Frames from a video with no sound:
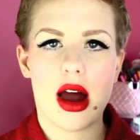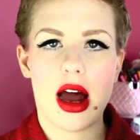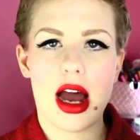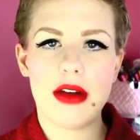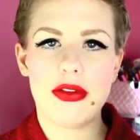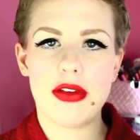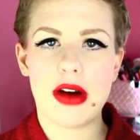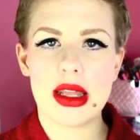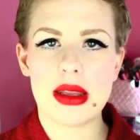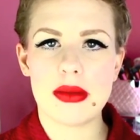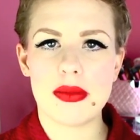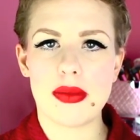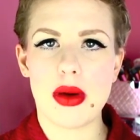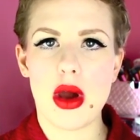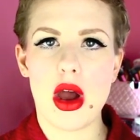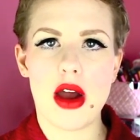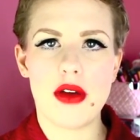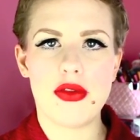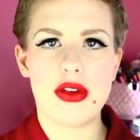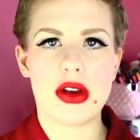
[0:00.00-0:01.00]
I find them
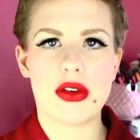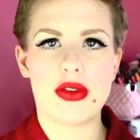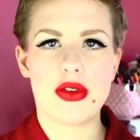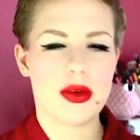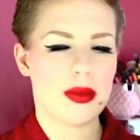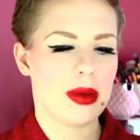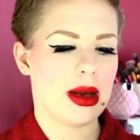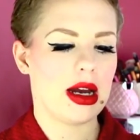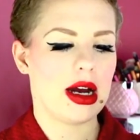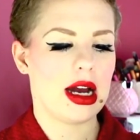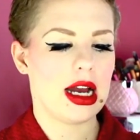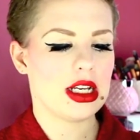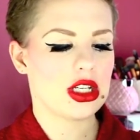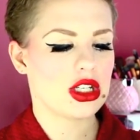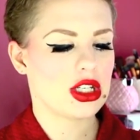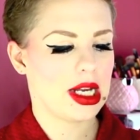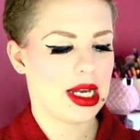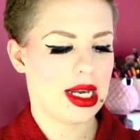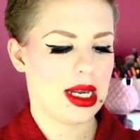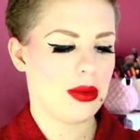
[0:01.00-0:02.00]
perfect for my eye
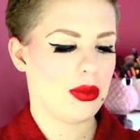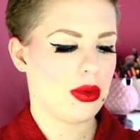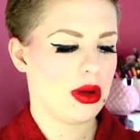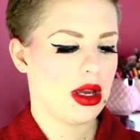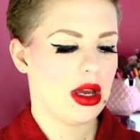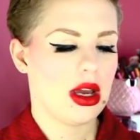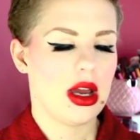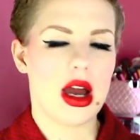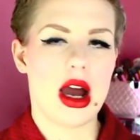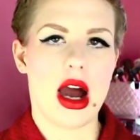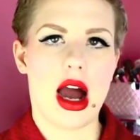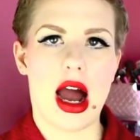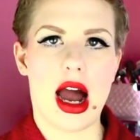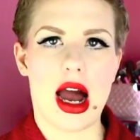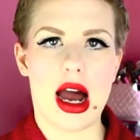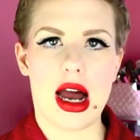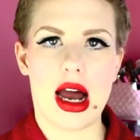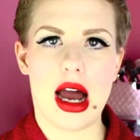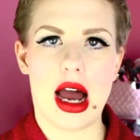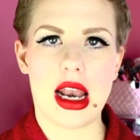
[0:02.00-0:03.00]
shape.
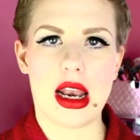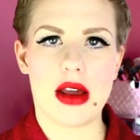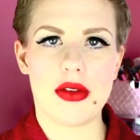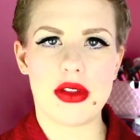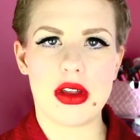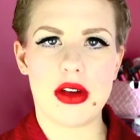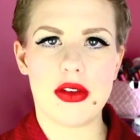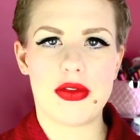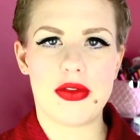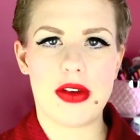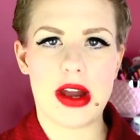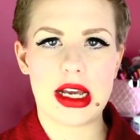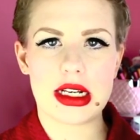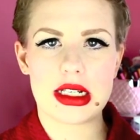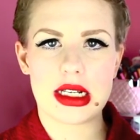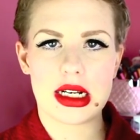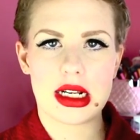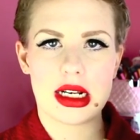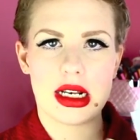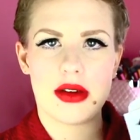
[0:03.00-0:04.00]
I love the
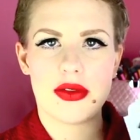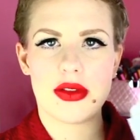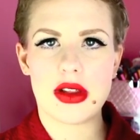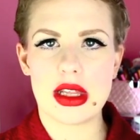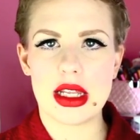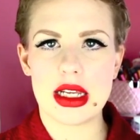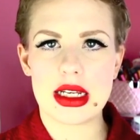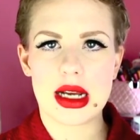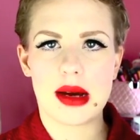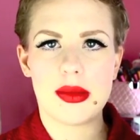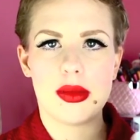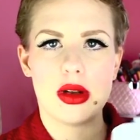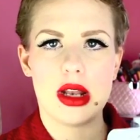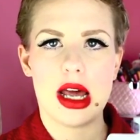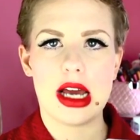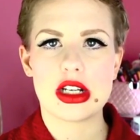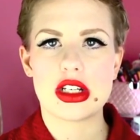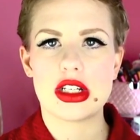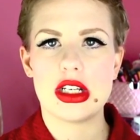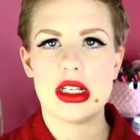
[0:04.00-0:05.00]
effect, and I love that they're double
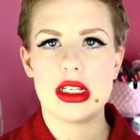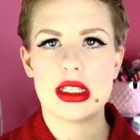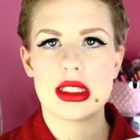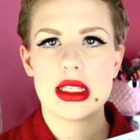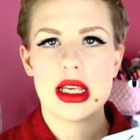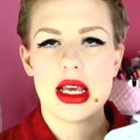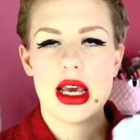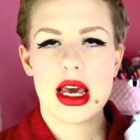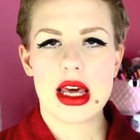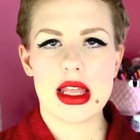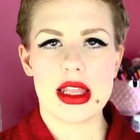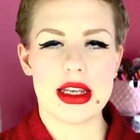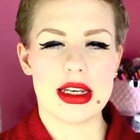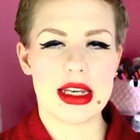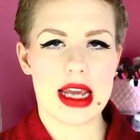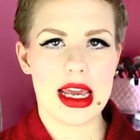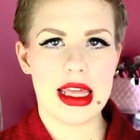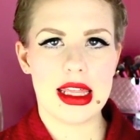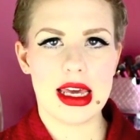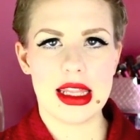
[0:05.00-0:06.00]
lashes. The
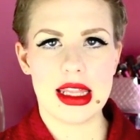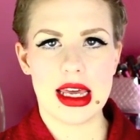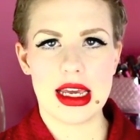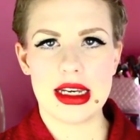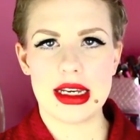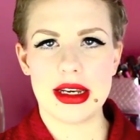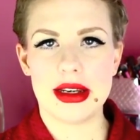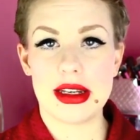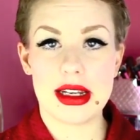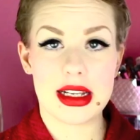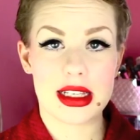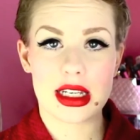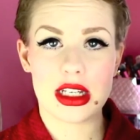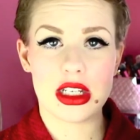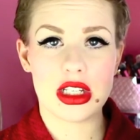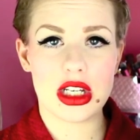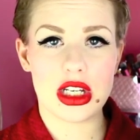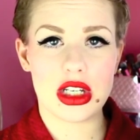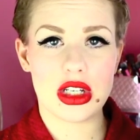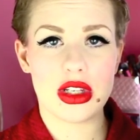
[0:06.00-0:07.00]
day that they
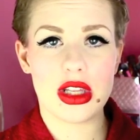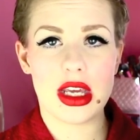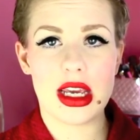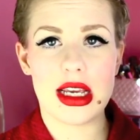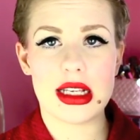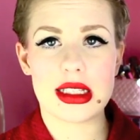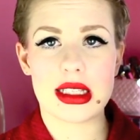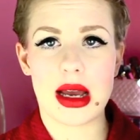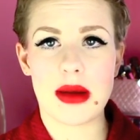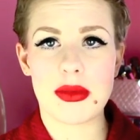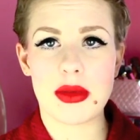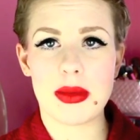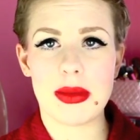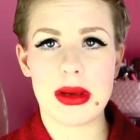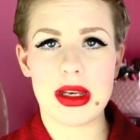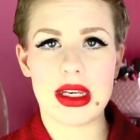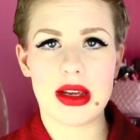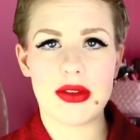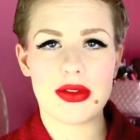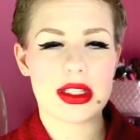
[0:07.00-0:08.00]
discontinue these, I'm going to
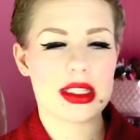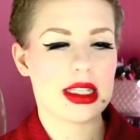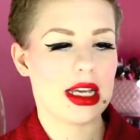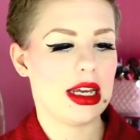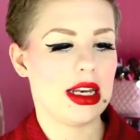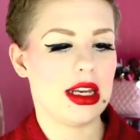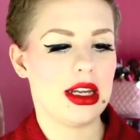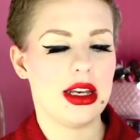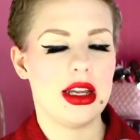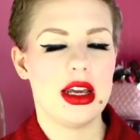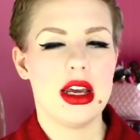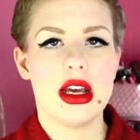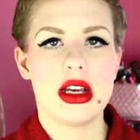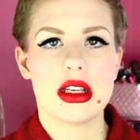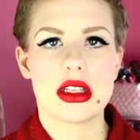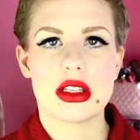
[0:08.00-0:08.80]
be devastated.